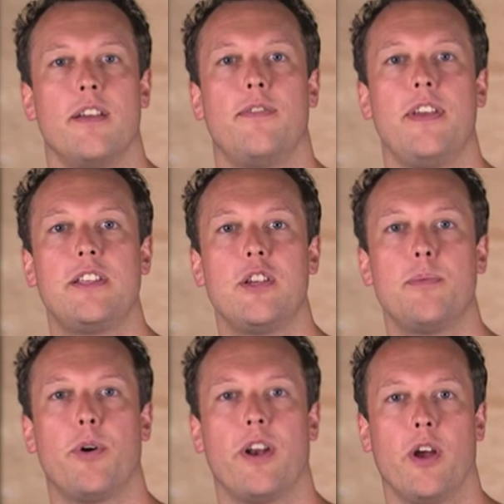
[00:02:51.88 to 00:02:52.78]

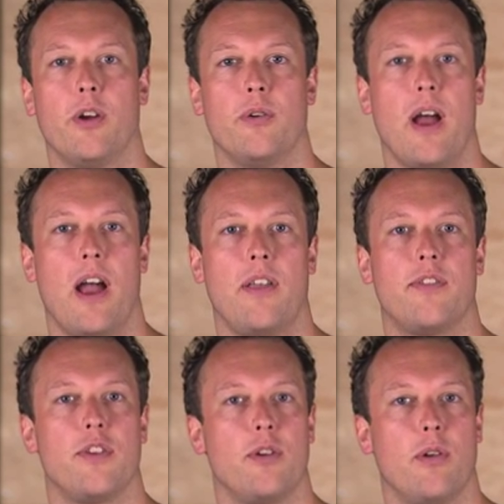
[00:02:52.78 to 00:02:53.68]
V2.0 and
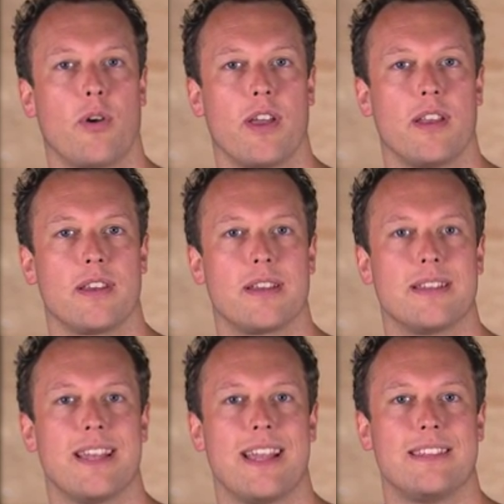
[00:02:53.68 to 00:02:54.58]
the new login
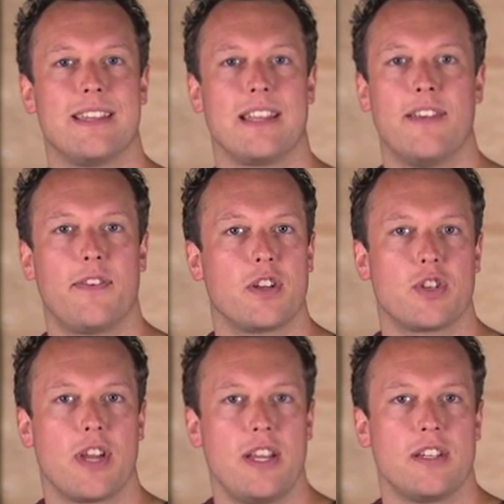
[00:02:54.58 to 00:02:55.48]
contain significant
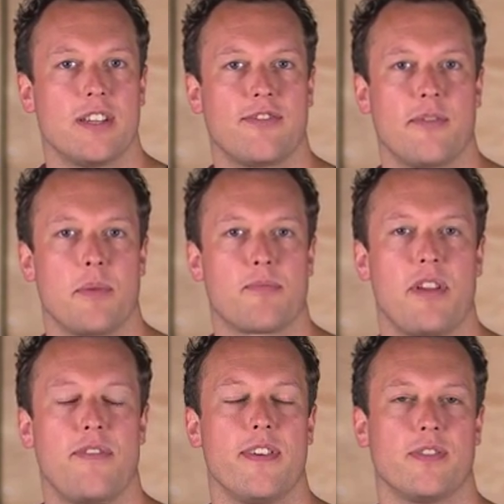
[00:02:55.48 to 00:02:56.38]
changes from the
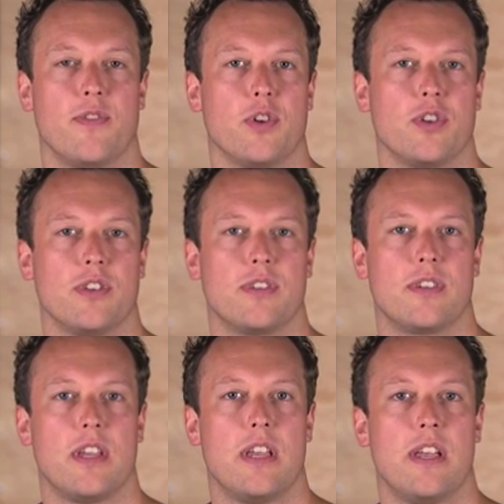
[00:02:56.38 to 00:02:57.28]
previous versions.
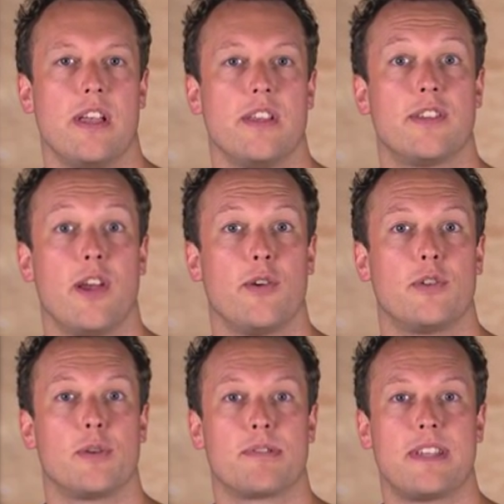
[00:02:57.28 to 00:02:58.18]
So,
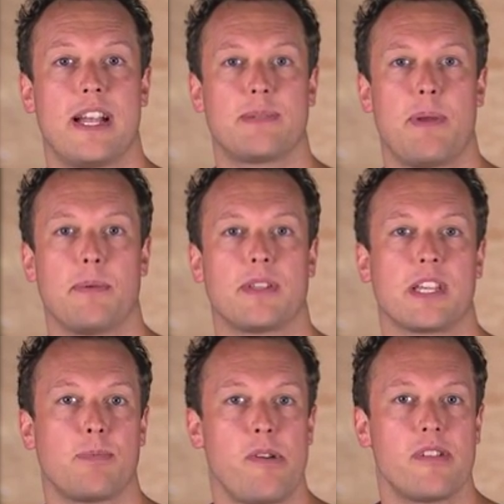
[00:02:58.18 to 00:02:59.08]
to protect people's
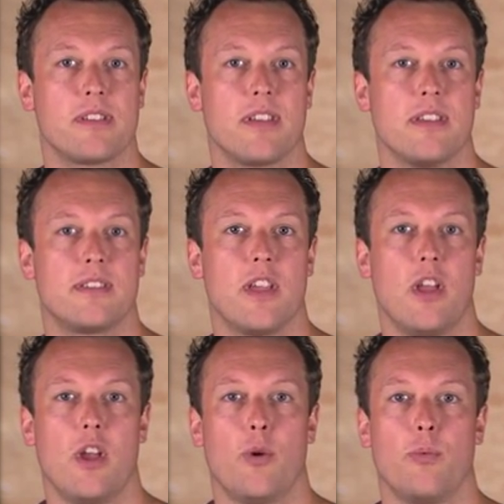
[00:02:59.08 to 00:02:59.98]
experiences,
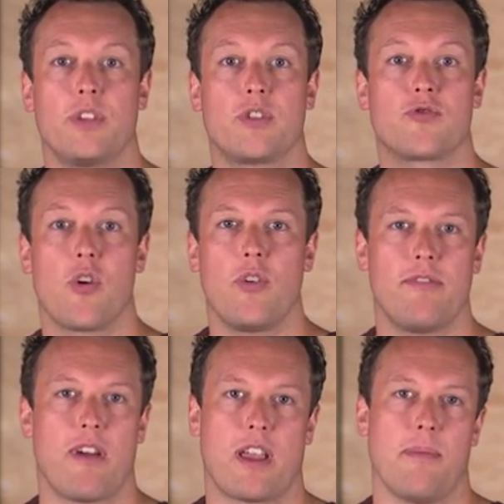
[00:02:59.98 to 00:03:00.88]
we
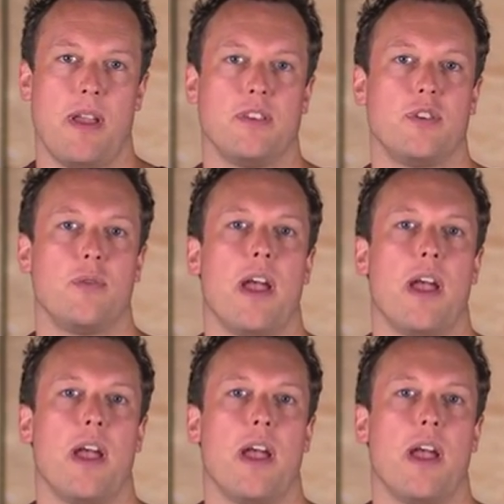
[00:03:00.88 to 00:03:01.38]
strongly recommend you